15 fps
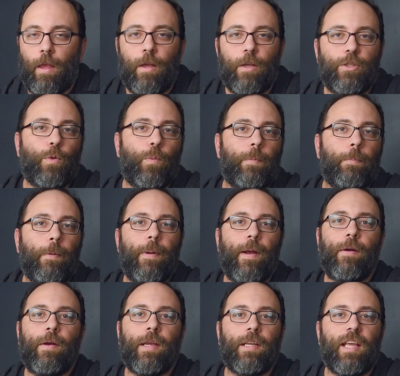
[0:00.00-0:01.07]
So when
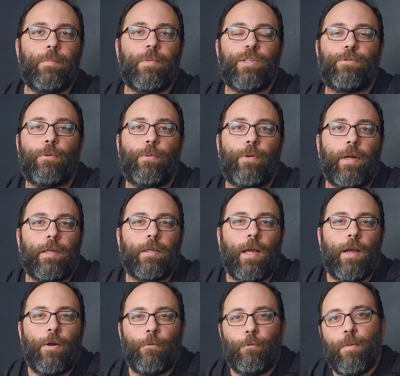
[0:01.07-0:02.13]
preparing an image for print,
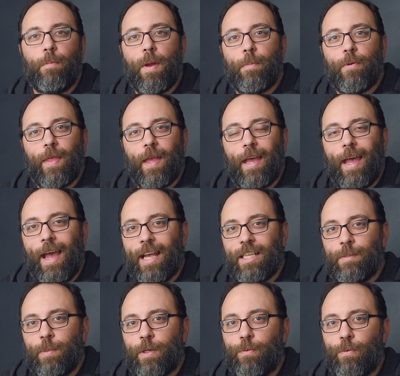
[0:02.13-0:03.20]
remember that
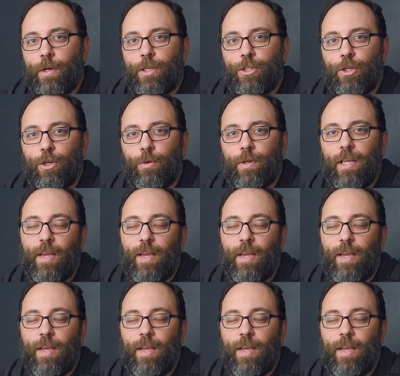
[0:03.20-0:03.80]
aspect ratio and